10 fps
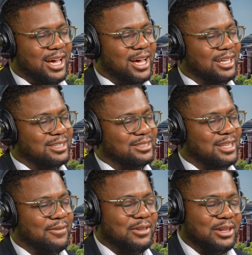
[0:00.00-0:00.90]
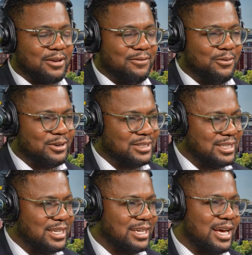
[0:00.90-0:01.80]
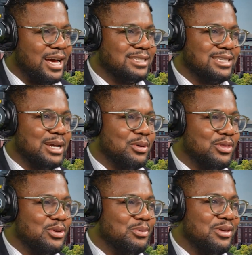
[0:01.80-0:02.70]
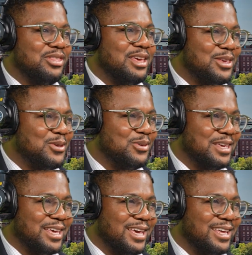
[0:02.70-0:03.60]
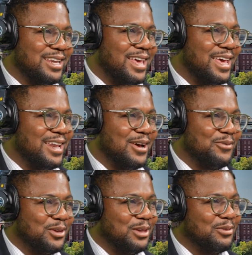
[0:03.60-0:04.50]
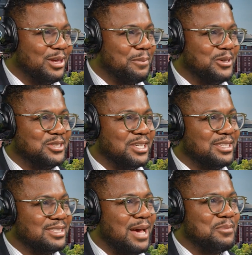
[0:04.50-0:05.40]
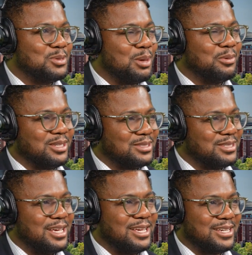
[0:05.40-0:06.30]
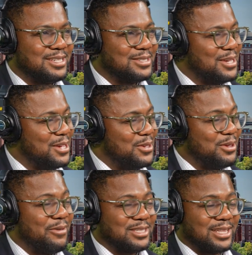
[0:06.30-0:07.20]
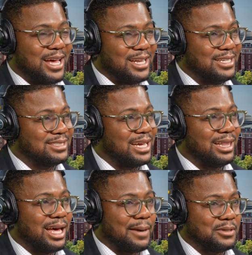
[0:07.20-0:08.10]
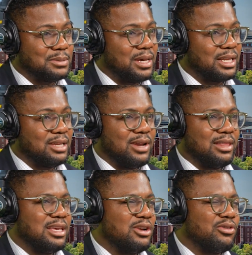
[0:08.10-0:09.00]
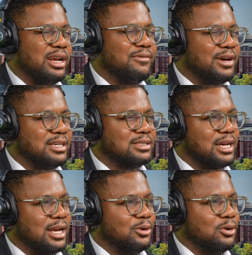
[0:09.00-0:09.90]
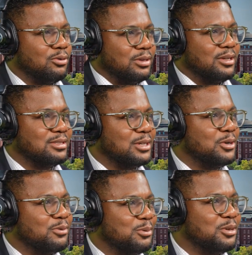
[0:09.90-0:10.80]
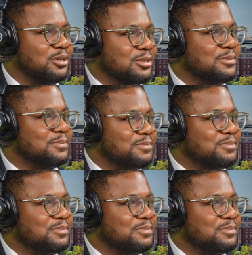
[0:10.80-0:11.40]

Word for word: Uh, definitely looking forward to staying in contact with you. But thank you again, and I uh, really, really appreciate the time you spent with us today because you gave us a lot of insight, a lot of perspective, and I think great advice to kind of go up there and take over the world.